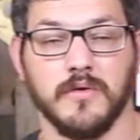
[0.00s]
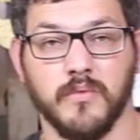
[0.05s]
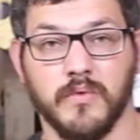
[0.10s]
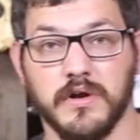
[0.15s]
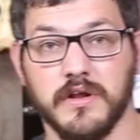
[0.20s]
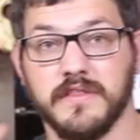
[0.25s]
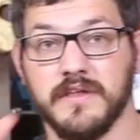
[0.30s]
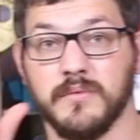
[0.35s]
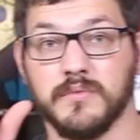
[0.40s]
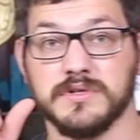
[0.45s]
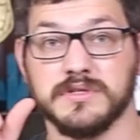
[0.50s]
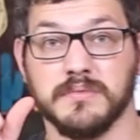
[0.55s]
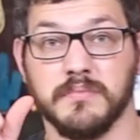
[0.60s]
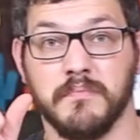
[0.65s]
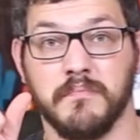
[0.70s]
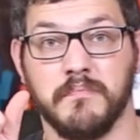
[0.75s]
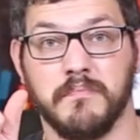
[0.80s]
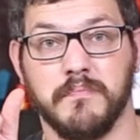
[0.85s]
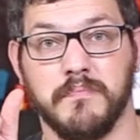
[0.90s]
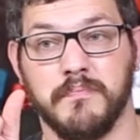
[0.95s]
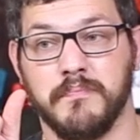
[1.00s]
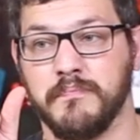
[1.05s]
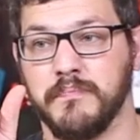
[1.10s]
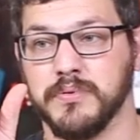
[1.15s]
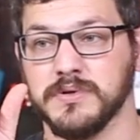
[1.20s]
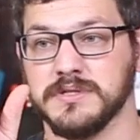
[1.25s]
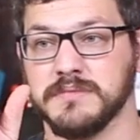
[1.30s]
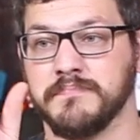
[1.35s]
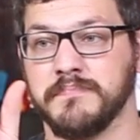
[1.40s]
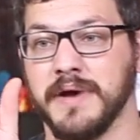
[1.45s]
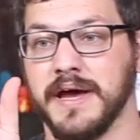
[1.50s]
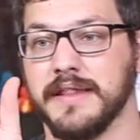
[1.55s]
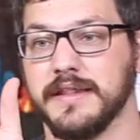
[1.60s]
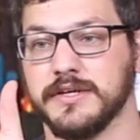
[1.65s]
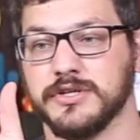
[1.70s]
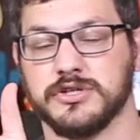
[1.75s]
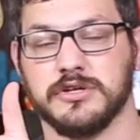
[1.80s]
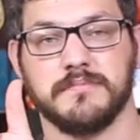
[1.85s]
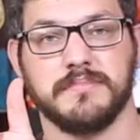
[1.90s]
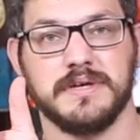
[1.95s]
One of them was bent.
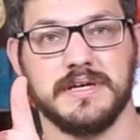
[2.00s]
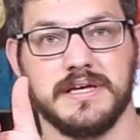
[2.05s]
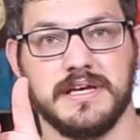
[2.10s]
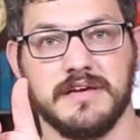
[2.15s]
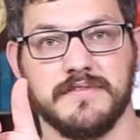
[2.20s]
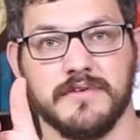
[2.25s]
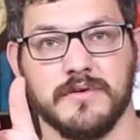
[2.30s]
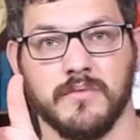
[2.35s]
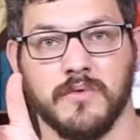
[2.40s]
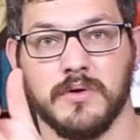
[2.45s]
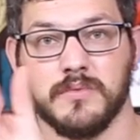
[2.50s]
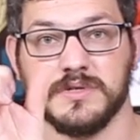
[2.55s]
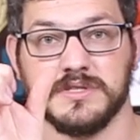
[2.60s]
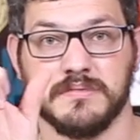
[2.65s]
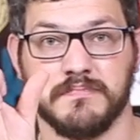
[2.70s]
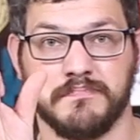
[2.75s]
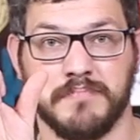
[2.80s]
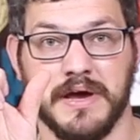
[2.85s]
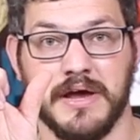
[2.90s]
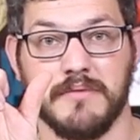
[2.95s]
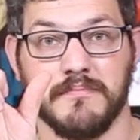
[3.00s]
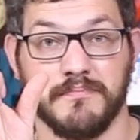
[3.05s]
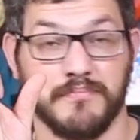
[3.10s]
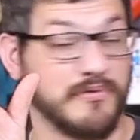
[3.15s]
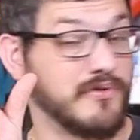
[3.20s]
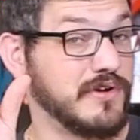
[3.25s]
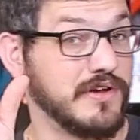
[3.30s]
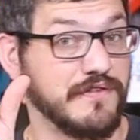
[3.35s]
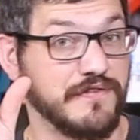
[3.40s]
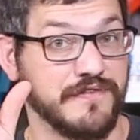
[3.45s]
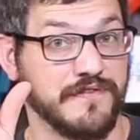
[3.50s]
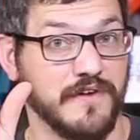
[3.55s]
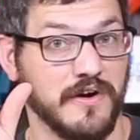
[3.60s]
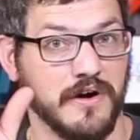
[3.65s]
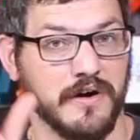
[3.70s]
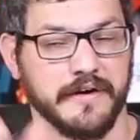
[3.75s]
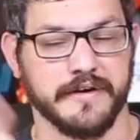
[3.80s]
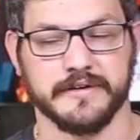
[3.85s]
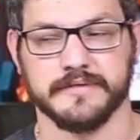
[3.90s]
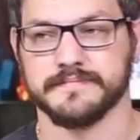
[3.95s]
They should be even. One was bent pretty
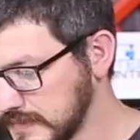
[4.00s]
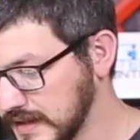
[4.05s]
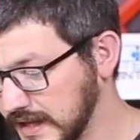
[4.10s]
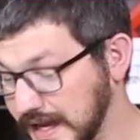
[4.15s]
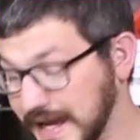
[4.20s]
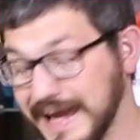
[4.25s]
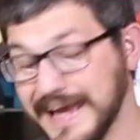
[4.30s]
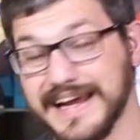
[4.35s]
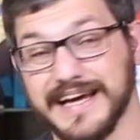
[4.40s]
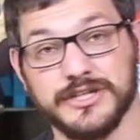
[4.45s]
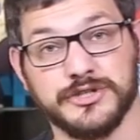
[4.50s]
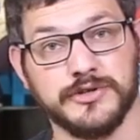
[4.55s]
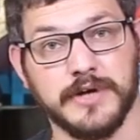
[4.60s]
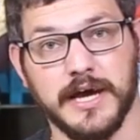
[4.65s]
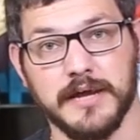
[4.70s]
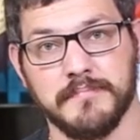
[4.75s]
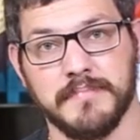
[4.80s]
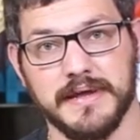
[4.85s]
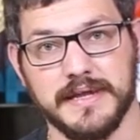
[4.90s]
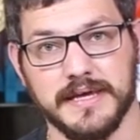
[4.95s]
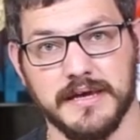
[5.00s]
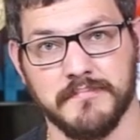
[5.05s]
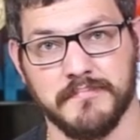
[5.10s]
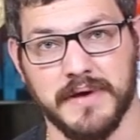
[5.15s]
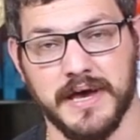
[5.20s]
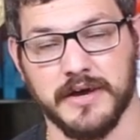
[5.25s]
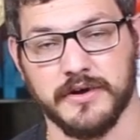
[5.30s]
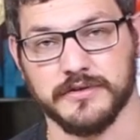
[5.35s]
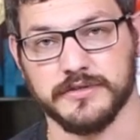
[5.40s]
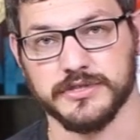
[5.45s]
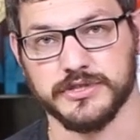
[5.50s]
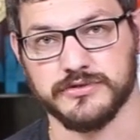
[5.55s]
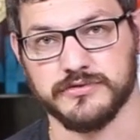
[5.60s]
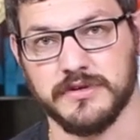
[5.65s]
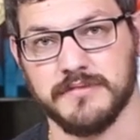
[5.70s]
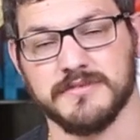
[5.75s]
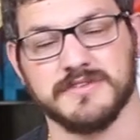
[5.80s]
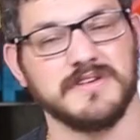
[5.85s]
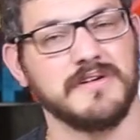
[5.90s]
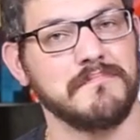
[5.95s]
far, and I tried bending it back on the
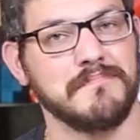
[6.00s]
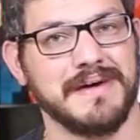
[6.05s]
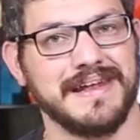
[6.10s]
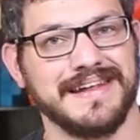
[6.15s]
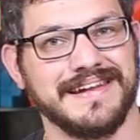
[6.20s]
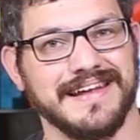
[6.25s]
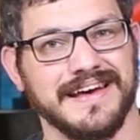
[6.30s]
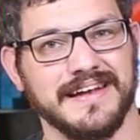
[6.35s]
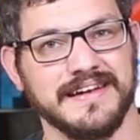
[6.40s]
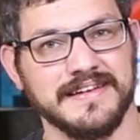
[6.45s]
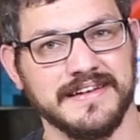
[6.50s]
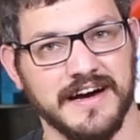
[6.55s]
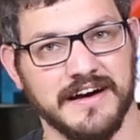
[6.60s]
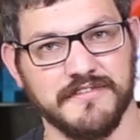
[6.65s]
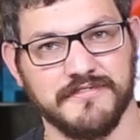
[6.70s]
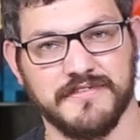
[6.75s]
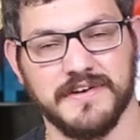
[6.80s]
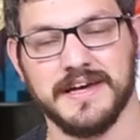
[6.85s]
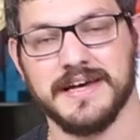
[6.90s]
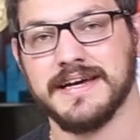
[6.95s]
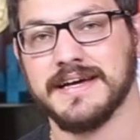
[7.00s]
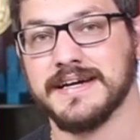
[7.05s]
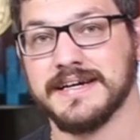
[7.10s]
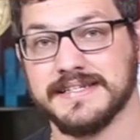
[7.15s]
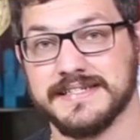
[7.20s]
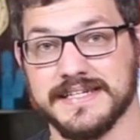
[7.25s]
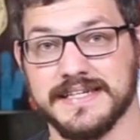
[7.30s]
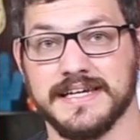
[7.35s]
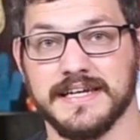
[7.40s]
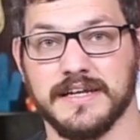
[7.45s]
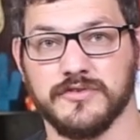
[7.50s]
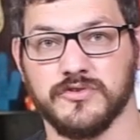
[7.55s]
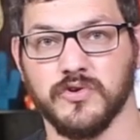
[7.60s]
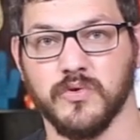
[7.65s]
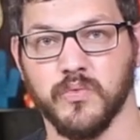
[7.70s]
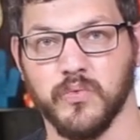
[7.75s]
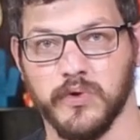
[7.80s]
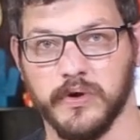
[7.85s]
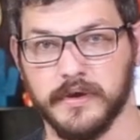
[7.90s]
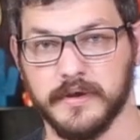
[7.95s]
stream. It wasn't bended enough to get it
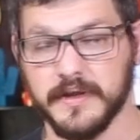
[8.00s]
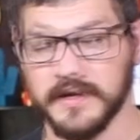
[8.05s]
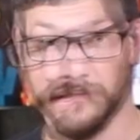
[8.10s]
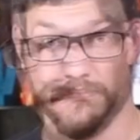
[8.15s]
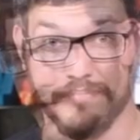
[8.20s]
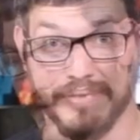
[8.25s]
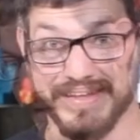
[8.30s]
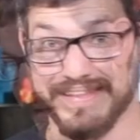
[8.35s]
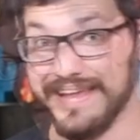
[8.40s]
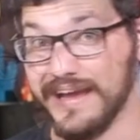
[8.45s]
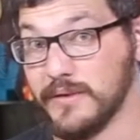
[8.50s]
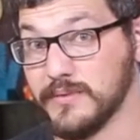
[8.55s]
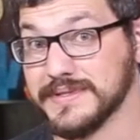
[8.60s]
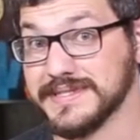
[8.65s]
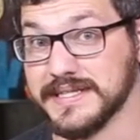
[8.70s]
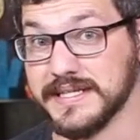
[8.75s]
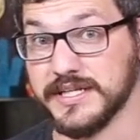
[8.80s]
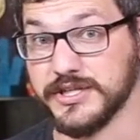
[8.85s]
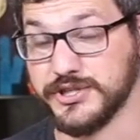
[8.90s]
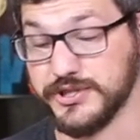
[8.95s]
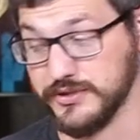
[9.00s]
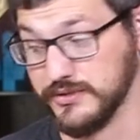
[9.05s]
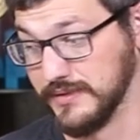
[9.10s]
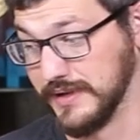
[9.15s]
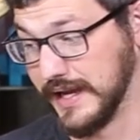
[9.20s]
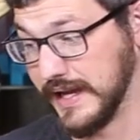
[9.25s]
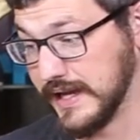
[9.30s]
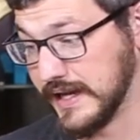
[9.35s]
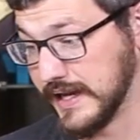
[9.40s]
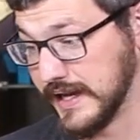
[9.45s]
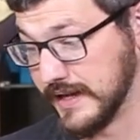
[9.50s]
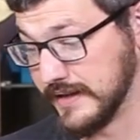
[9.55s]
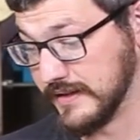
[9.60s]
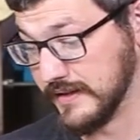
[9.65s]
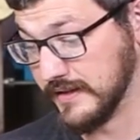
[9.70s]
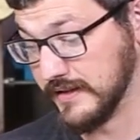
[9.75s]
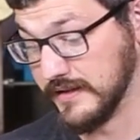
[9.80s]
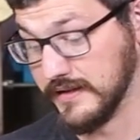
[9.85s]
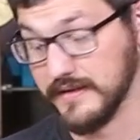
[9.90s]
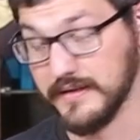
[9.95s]
to work, but that was an issue.
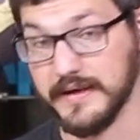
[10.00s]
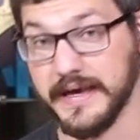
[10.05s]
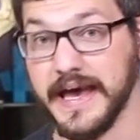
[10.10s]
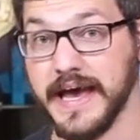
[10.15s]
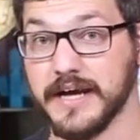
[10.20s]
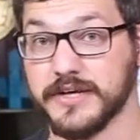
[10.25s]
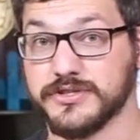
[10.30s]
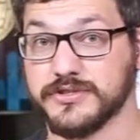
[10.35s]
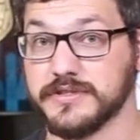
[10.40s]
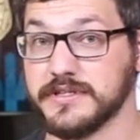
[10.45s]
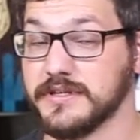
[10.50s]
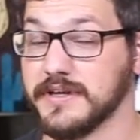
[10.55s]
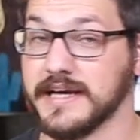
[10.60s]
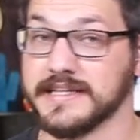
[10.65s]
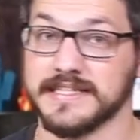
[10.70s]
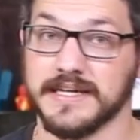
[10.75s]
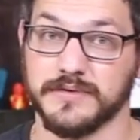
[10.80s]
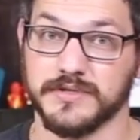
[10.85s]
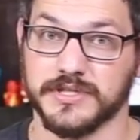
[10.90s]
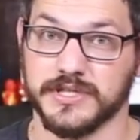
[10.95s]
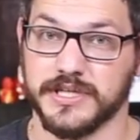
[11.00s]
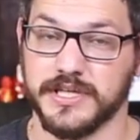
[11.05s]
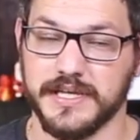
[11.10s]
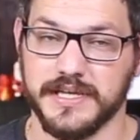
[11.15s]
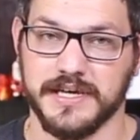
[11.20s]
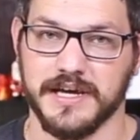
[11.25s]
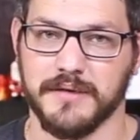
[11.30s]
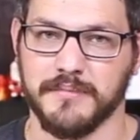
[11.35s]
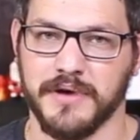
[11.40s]
And actually, as I was cleaning up